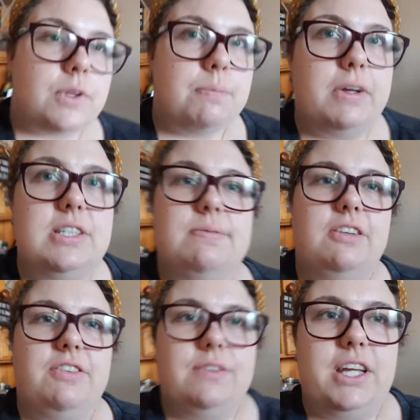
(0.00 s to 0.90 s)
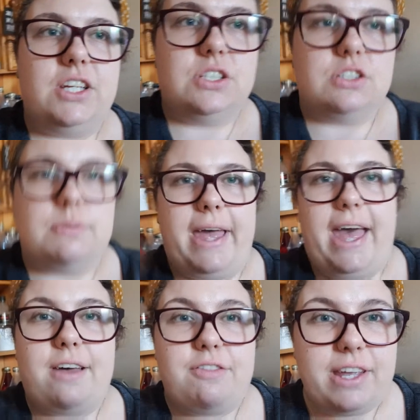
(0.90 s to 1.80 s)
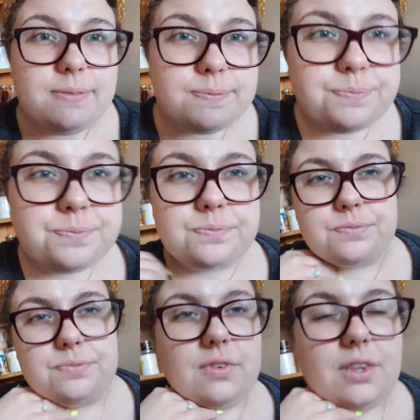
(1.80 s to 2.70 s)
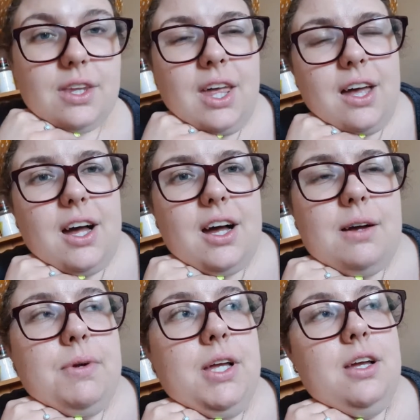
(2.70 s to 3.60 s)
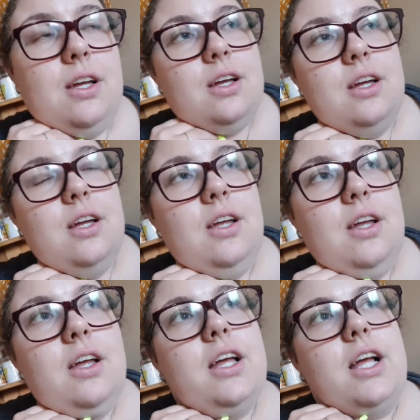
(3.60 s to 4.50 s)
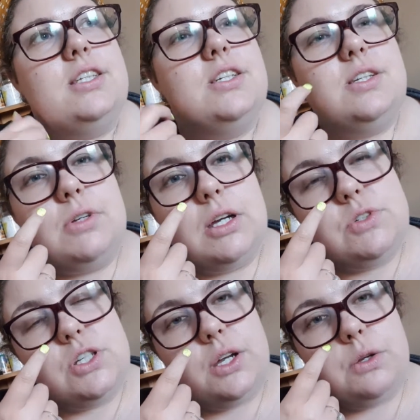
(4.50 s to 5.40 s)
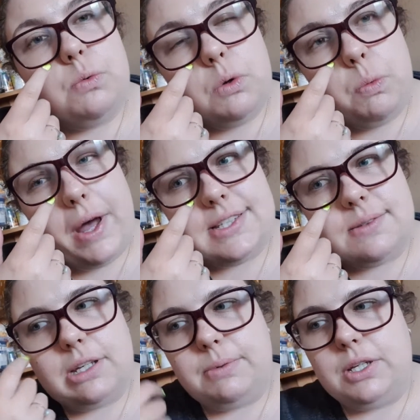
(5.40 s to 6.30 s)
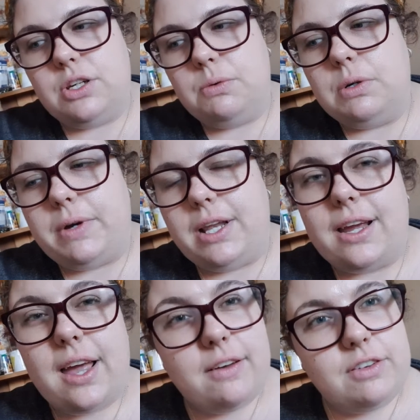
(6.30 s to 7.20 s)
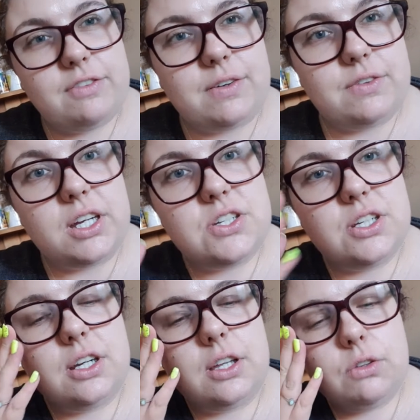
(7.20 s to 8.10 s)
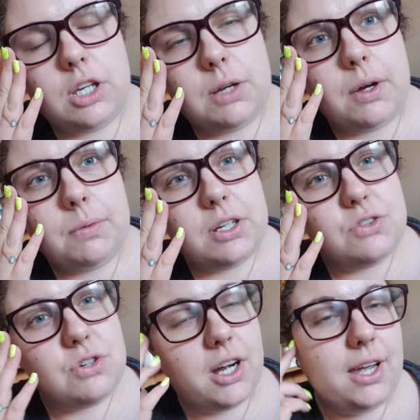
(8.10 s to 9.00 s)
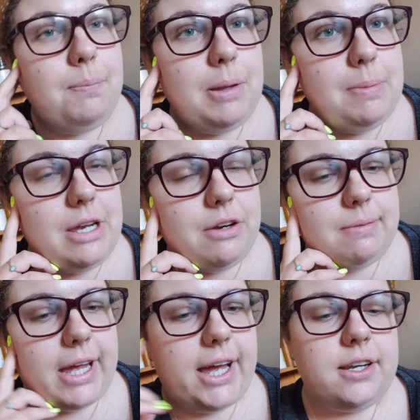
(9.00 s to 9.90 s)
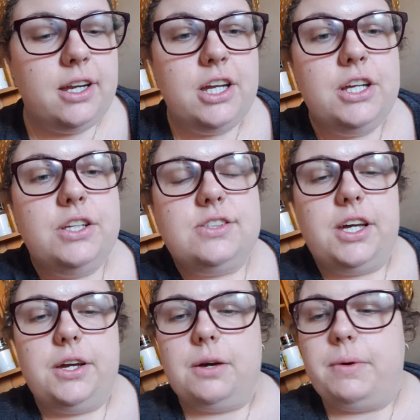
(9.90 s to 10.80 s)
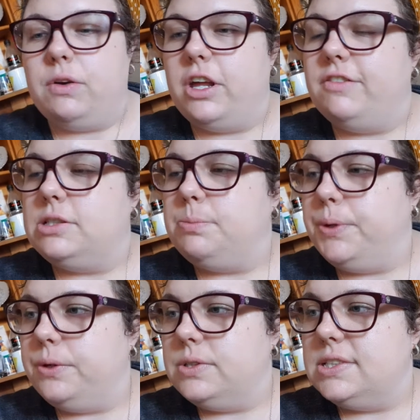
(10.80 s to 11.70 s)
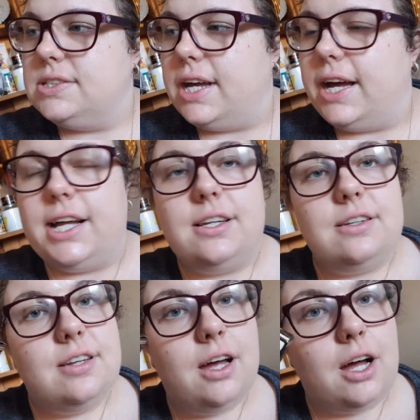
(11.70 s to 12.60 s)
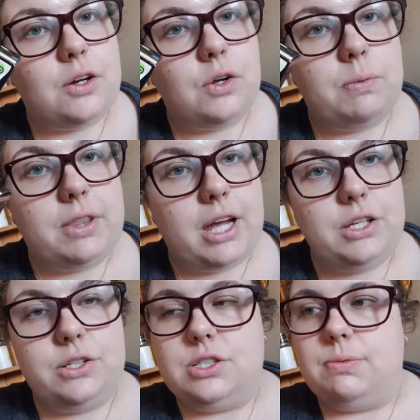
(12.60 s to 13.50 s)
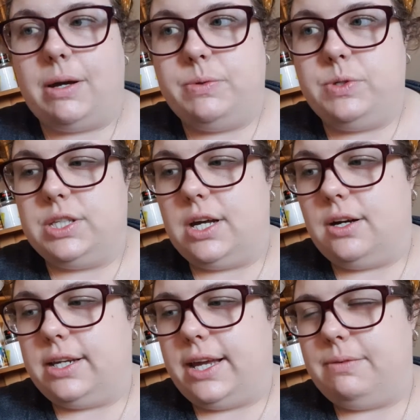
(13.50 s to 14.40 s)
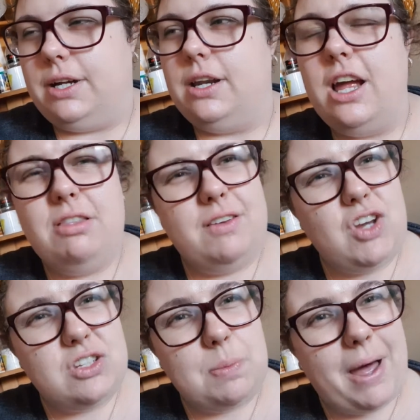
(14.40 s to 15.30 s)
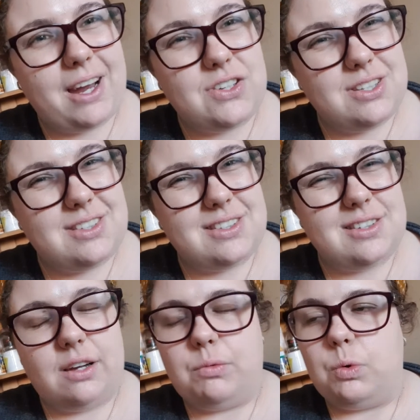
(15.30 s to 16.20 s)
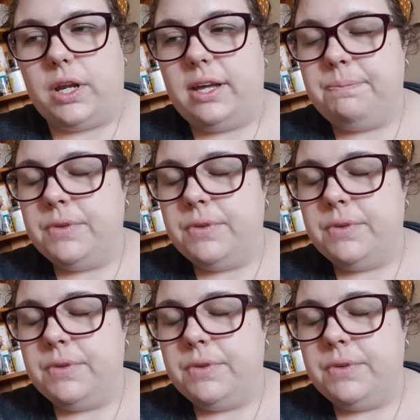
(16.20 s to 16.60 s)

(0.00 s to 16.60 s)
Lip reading: most of my foundations are a bit heavy, and so sometimes, you know, you want to wear something but you don't want to wear like a heavy foundation. And I thought, you know what, I'm going to try BB cream again. So I went on over to Boots and I got the one that I used to wear, which is the Garnier one. They changed the packaging since I've worn it.